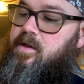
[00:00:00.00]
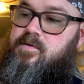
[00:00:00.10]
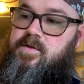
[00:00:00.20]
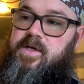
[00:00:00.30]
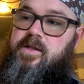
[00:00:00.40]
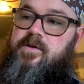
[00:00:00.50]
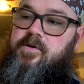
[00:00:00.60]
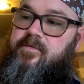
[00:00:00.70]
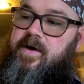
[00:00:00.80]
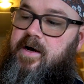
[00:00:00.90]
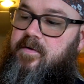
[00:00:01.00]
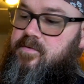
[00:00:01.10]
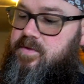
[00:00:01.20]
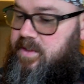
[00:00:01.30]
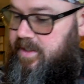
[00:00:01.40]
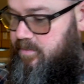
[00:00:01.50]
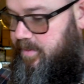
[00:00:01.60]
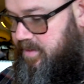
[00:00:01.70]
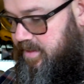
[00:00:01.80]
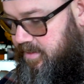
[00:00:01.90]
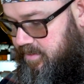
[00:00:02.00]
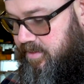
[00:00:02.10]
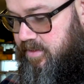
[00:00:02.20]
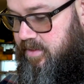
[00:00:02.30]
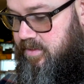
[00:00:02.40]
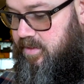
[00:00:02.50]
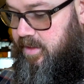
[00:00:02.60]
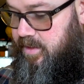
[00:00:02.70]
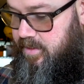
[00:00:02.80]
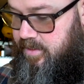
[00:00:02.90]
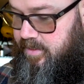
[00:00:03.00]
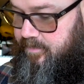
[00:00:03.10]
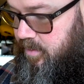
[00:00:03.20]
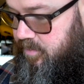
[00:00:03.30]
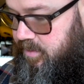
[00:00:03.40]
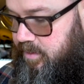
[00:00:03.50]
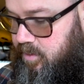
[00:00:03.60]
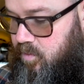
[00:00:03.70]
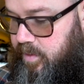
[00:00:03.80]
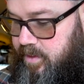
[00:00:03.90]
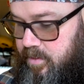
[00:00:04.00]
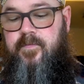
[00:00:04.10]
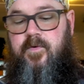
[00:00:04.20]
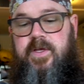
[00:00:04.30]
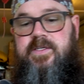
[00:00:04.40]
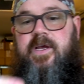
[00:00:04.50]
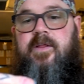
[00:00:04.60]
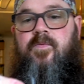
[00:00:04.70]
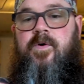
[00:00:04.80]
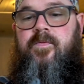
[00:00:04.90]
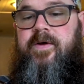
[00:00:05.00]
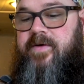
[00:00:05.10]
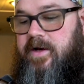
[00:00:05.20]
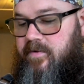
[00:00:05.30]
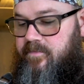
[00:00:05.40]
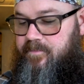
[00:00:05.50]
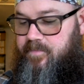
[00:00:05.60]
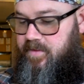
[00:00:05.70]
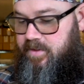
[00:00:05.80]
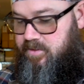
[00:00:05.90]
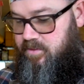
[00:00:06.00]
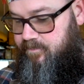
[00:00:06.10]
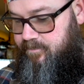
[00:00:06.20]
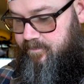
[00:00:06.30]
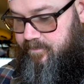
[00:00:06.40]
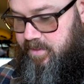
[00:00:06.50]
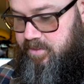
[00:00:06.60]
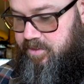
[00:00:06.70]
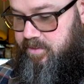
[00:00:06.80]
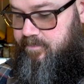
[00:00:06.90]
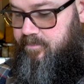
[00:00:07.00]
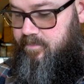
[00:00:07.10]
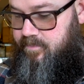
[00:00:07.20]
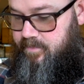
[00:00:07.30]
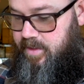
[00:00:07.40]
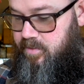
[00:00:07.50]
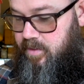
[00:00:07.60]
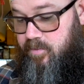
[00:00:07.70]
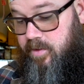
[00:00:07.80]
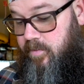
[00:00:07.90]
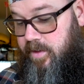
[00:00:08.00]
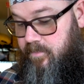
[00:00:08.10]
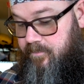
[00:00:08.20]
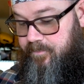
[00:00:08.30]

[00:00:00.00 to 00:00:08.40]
This one's got the 2 valves. What's nice about this is it's got it's got the quick release and the one-way valve, and it's just held up really well.